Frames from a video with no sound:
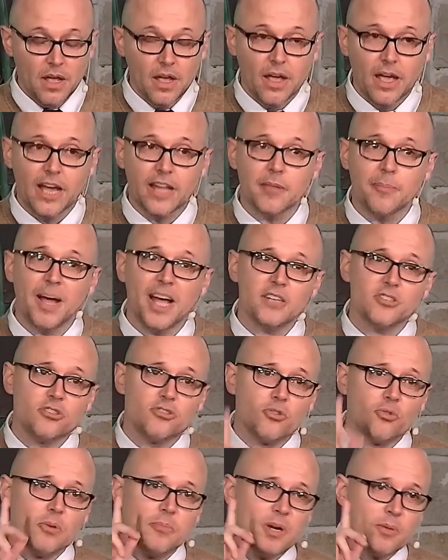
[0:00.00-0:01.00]
And the
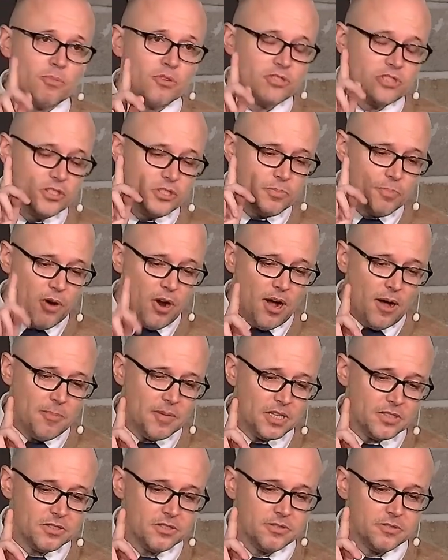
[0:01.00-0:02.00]
master remembers his
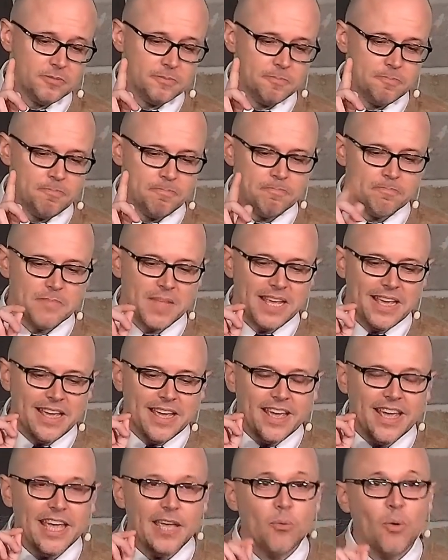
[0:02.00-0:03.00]
promise.
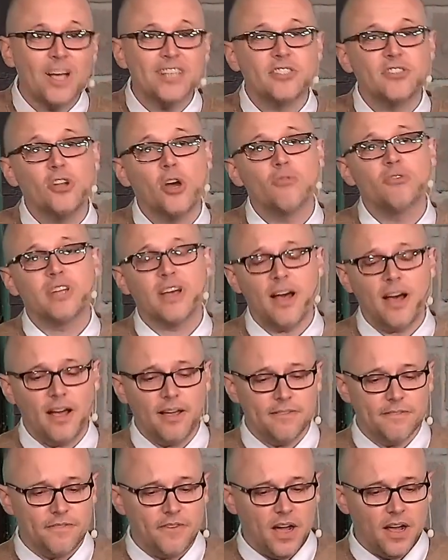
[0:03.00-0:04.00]
He wastes no
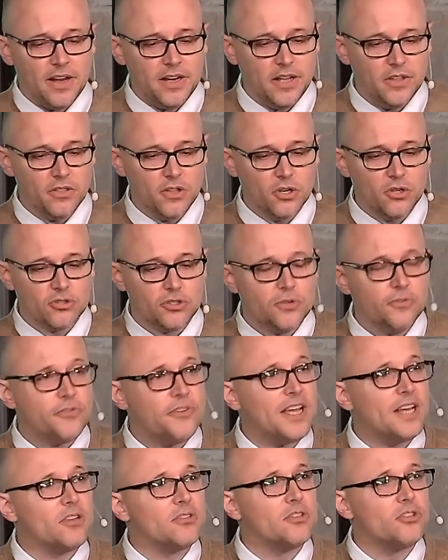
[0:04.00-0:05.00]
time finding those who
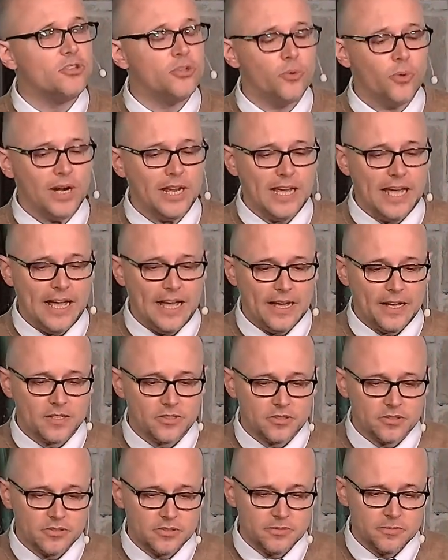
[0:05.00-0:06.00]
failed to do what he
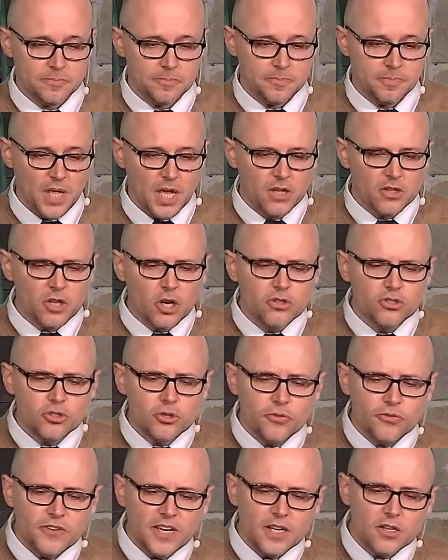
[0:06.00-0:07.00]
asked, those who
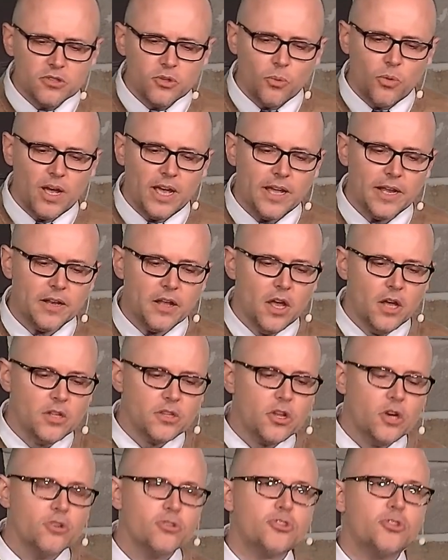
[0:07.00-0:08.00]
failed to wait,
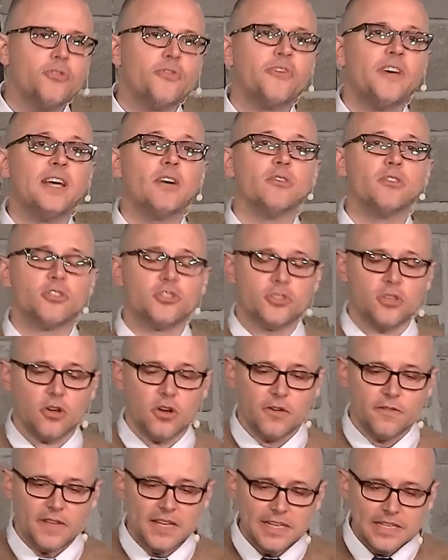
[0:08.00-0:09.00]
those who failed to
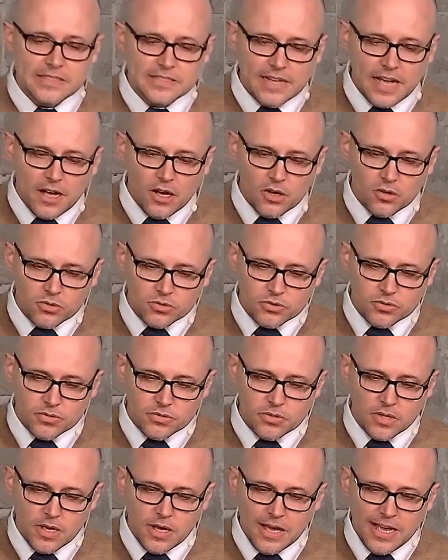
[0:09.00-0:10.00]
serve his house.
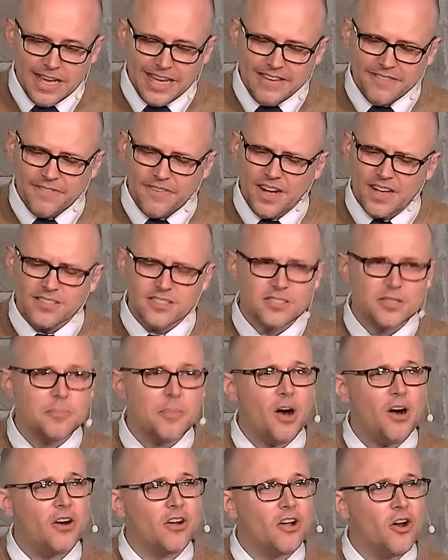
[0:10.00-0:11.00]
He finds them
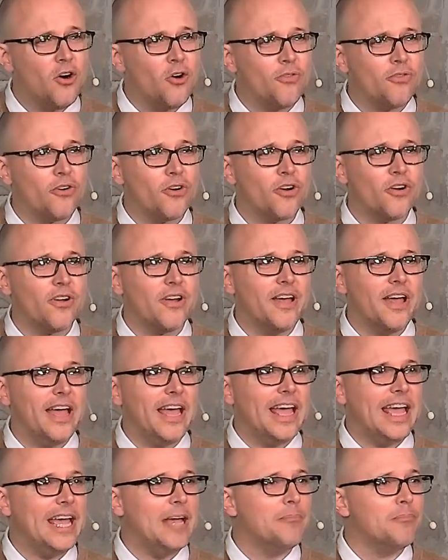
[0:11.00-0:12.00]
hungover
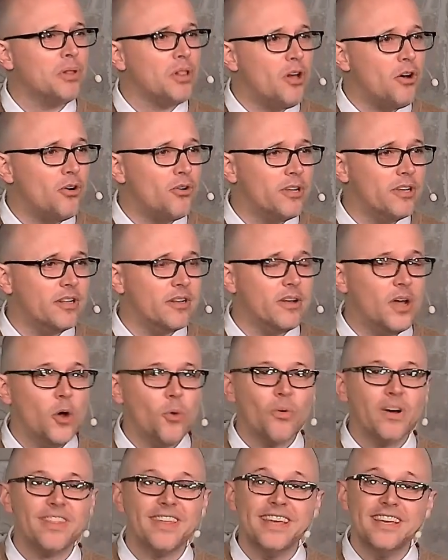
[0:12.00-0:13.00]
and bloated
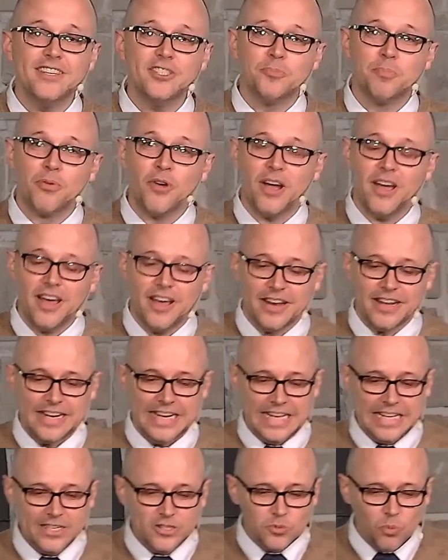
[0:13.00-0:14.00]
with his bread and
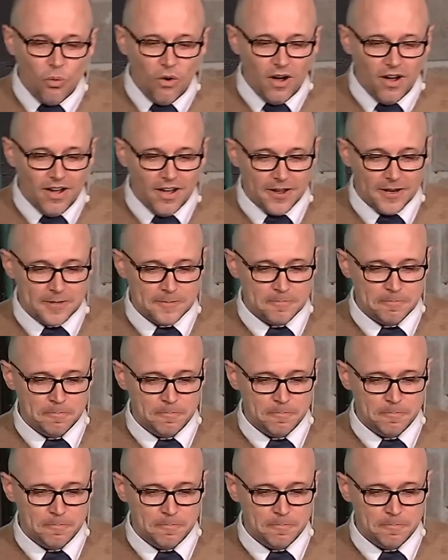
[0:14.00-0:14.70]
his wine.